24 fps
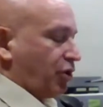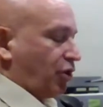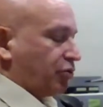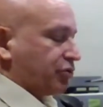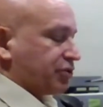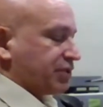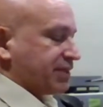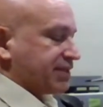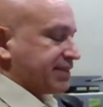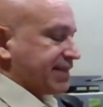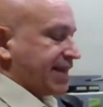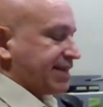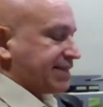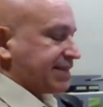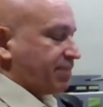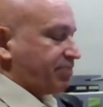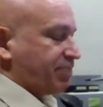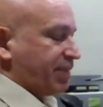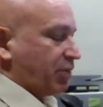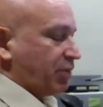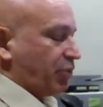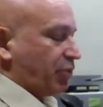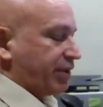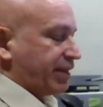know, to say
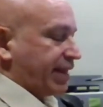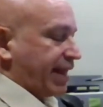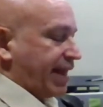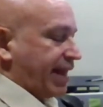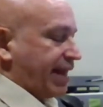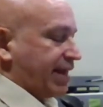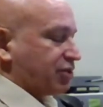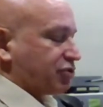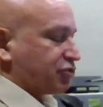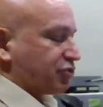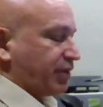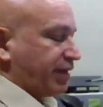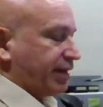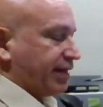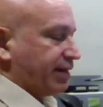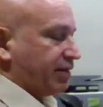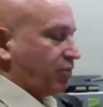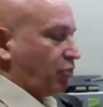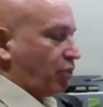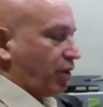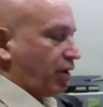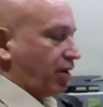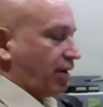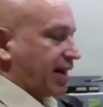something where Andrea,
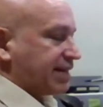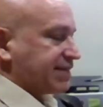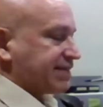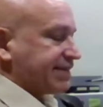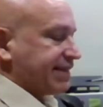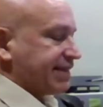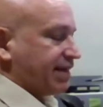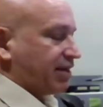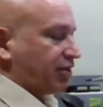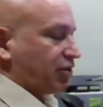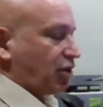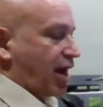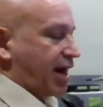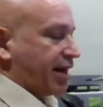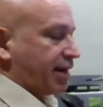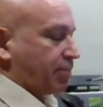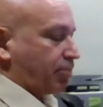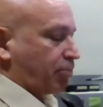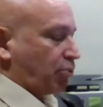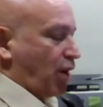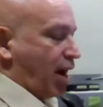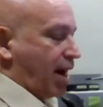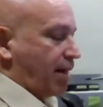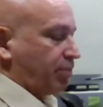where I see a lot of
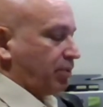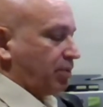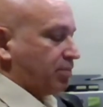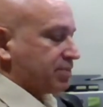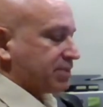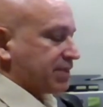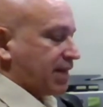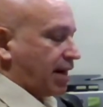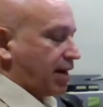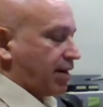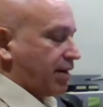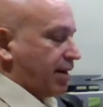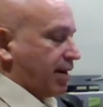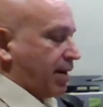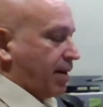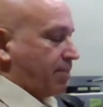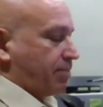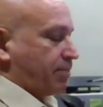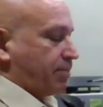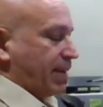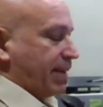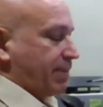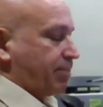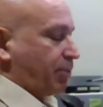problems are,
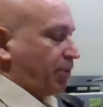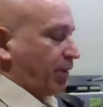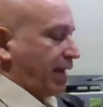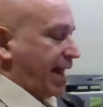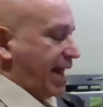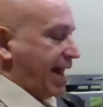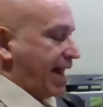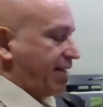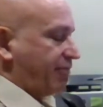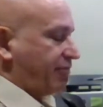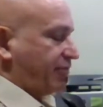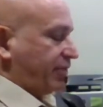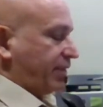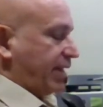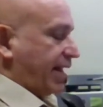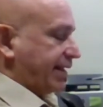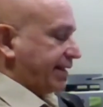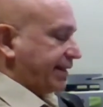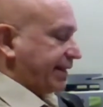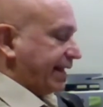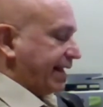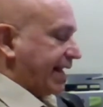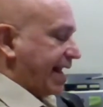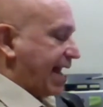people have
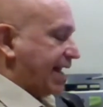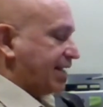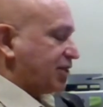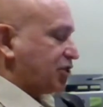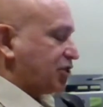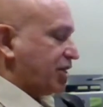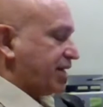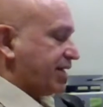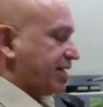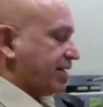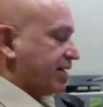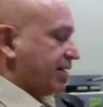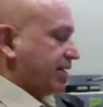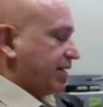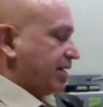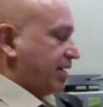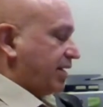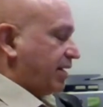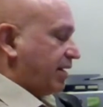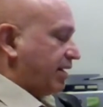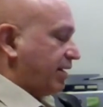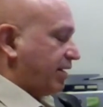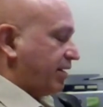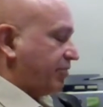like the edging
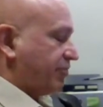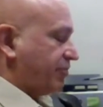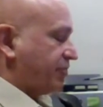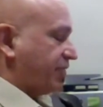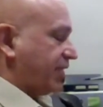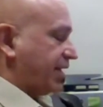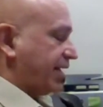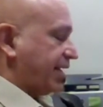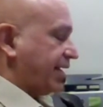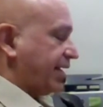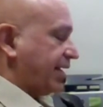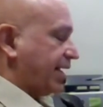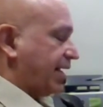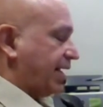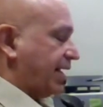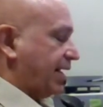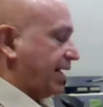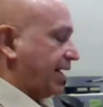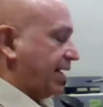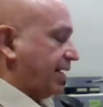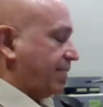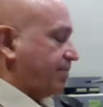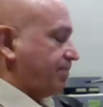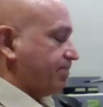of the,
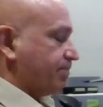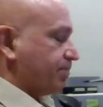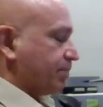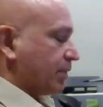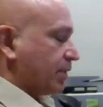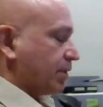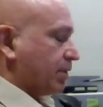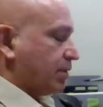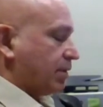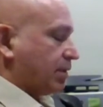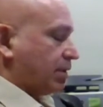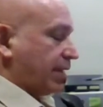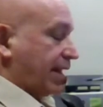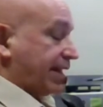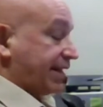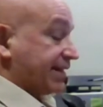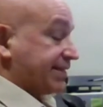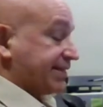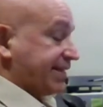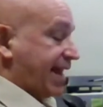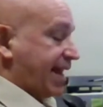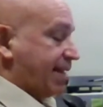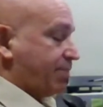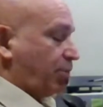like
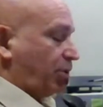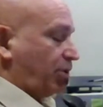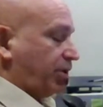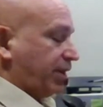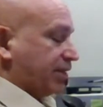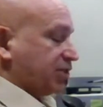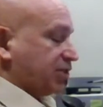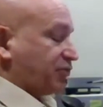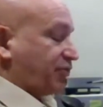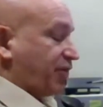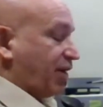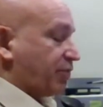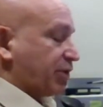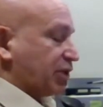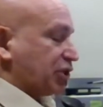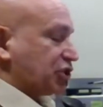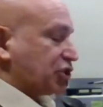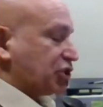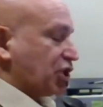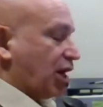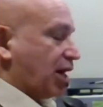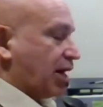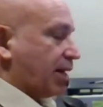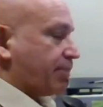a table is very
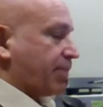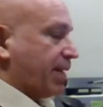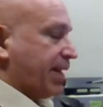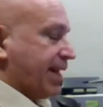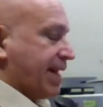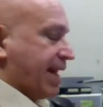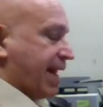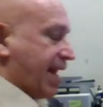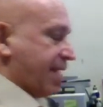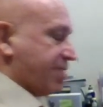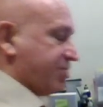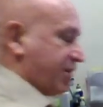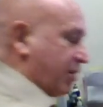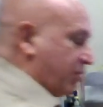sharp and